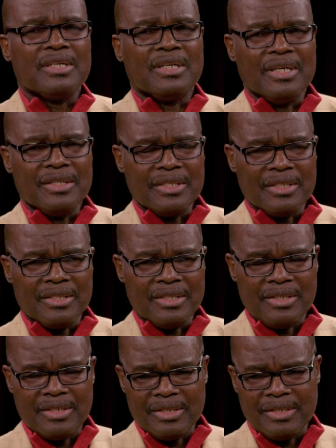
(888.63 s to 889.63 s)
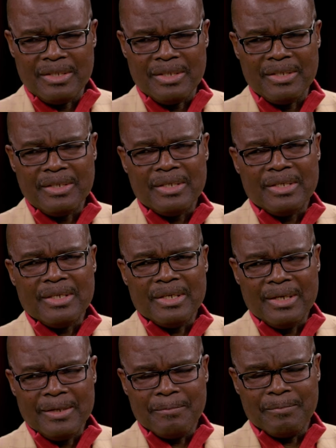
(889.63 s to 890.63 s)
uh, the, the, the, the
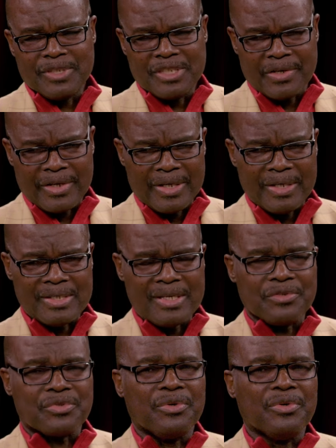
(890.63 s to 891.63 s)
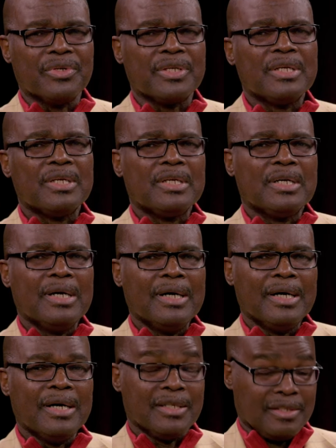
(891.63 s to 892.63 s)
um, Nyereres and so on,
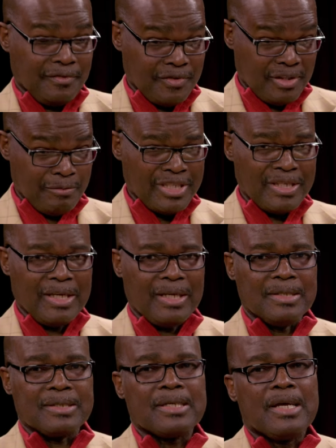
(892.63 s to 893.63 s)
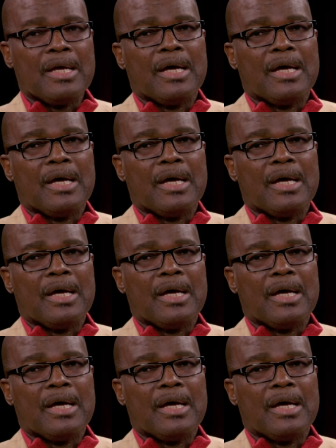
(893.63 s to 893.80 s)
uh, and even the Mandelas, mm.